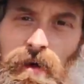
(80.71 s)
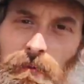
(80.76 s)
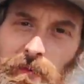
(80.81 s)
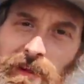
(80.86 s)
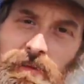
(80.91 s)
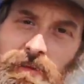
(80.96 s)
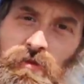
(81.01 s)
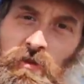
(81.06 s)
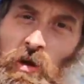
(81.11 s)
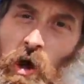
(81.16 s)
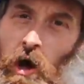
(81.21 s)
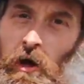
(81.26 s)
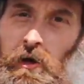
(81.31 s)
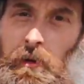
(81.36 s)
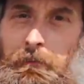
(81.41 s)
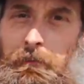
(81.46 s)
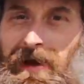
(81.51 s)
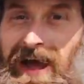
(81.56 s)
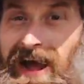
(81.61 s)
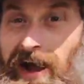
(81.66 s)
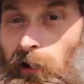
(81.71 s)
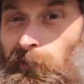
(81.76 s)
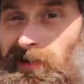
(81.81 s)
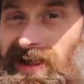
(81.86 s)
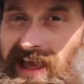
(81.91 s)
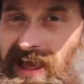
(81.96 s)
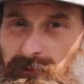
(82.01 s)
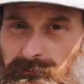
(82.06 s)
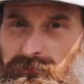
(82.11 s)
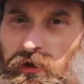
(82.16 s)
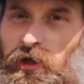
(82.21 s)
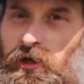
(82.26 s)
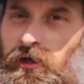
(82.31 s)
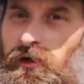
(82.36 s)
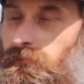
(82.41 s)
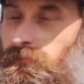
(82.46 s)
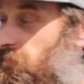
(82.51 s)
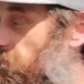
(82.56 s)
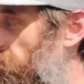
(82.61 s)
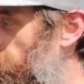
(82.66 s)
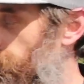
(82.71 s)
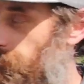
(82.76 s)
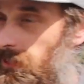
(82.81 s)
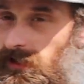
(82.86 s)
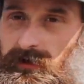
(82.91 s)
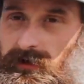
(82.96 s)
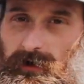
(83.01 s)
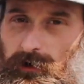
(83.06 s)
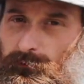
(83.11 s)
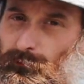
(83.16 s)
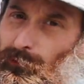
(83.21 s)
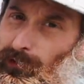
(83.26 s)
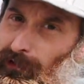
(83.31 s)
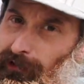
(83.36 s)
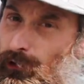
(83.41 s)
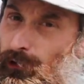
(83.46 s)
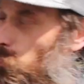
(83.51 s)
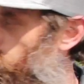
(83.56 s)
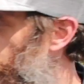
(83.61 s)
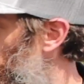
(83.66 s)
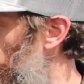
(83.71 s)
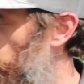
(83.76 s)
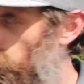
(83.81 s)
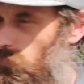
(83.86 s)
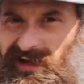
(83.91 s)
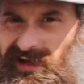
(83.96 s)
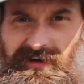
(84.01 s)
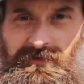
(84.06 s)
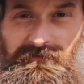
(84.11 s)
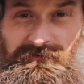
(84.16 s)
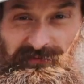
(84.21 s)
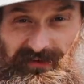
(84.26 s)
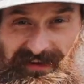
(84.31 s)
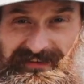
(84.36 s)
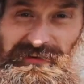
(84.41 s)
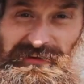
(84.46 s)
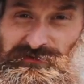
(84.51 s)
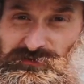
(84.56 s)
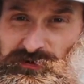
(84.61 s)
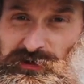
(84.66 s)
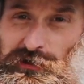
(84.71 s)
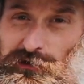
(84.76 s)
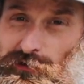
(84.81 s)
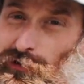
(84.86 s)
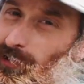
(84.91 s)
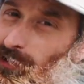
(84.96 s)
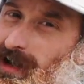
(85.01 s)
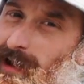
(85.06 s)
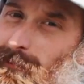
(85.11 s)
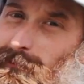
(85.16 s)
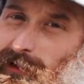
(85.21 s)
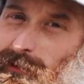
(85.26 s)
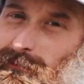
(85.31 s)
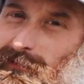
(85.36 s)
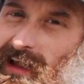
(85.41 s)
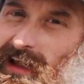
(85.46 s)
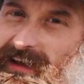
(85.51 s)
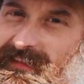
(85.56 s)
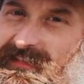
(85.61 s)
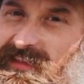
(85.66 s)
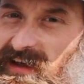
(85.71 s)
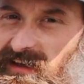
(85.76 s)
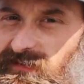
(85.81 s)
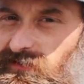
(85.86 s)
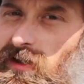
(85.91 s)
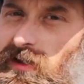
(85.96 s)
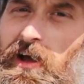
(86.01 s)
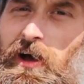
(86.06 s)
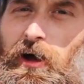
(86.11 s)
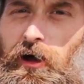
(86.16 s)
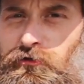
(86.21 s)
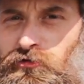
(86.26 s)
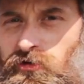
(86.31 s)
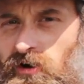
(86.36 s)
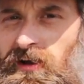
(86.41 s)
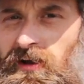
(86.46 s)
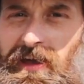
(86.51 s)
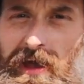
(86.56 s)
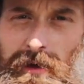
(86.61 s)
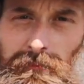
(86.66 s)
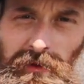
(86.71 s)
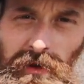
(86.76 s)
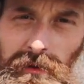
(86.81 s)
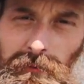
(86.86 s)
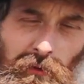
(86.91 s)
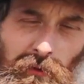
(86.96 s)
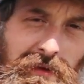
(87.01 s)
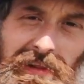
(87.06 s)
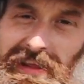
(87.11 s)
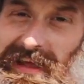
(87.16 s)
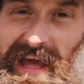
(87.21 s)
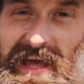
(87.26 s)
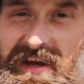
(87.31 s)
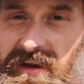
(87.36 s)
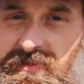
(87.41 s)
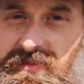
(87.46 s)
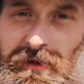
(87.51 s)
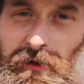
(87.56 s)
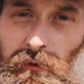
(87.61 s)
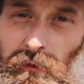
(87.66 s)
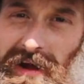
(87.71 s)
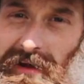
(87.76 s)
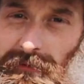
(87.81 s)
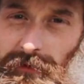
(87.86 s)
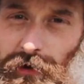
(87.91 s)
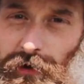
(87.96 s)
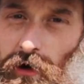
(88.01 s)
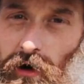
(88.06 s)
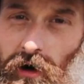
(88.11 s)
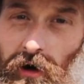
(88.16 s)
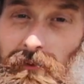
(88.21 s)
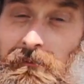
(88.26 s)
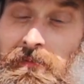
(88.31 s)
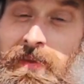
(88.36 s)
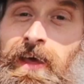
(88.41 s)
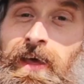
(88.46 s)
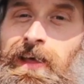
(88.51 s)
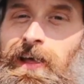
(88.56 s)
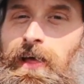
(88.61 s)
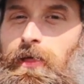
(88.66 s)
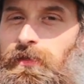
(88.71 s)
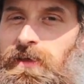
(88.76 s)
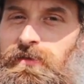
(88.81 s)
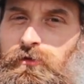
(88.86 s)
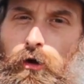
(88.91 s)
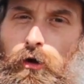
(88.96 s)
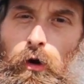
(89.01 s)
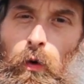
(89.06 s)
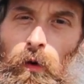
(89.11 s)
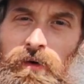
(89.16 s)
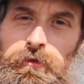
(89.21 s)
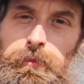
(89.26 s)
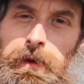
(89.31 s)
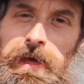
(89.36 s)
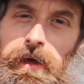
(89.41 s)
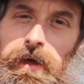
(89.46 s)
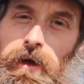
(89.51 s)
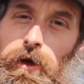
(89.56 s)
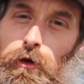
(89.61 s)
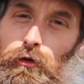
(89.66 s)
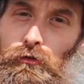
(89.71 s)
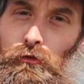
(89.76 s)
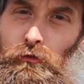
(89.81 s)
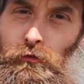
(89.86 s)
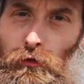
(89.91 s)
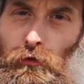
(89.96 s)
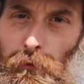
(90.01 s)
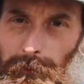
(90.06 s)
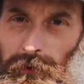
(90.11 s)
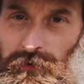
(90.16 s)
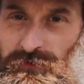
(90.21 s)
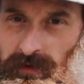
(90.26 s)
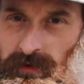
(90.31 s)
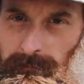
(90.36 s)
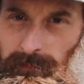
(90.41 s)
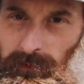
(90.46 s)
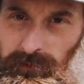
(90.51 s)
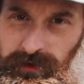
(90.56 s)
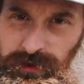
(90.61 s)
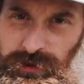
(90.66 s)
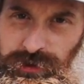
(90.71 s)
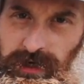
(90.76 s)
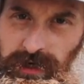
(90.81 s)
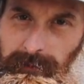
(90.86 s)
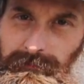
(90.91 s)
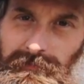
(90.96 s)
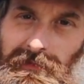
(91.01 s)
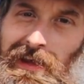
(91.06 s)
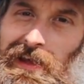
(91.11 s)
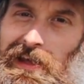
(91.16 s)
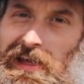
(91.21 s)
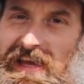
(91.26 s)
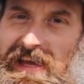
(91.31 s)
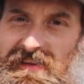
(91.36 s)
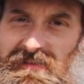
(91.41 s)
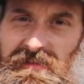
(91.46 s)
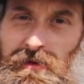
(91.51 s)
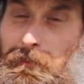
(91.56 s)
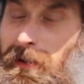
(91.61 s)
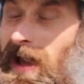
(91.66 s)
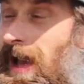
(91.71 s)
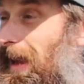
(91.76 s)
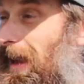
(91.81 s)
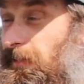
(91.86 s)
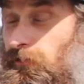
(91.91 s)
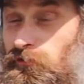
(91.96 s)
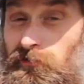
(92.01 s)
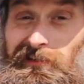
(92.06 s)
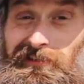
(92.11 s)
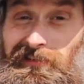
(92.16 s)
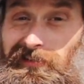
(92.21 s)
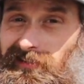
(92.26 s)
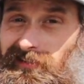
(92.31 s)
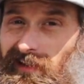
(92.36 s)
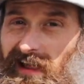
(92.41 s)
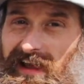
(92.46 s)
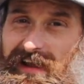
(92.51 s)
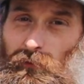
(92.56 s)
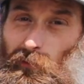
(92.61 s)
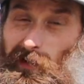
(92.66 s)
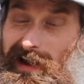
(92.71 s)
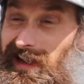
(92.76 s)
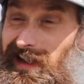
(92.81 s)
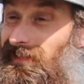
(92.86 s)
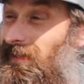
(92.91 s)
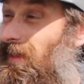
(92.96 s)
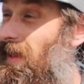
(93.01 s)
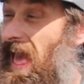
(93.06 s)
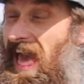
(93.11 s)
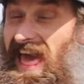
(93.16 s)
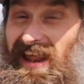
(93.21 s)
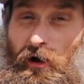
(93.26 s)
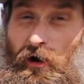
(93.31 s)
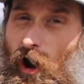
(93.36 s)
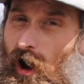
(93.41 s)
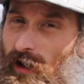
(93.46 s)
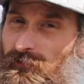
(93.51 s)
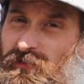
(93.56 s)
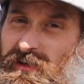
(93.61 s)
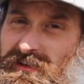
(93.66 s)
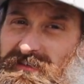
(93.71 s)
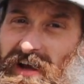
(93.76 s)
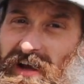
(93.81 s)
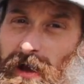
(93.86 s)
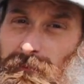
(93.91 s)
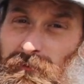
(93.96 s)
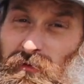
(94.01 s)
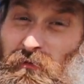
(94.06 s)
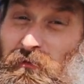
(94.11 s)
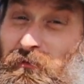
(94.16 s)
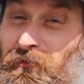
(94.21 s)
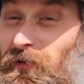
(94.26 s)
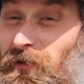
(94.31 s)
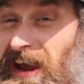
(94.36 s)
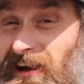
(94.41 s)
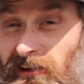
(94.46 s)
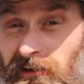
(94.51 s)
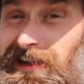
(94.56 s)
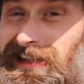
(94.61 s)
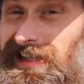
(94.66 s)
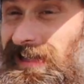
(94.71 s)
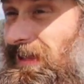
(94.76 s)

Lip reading: up, let's talk about emblems. It could be a really cool kind of vintagey hood emblem like this, a trunk emblem, or really anything around the car. These are going to be super simple to ship, easy to package, lightweight, and oftentimes very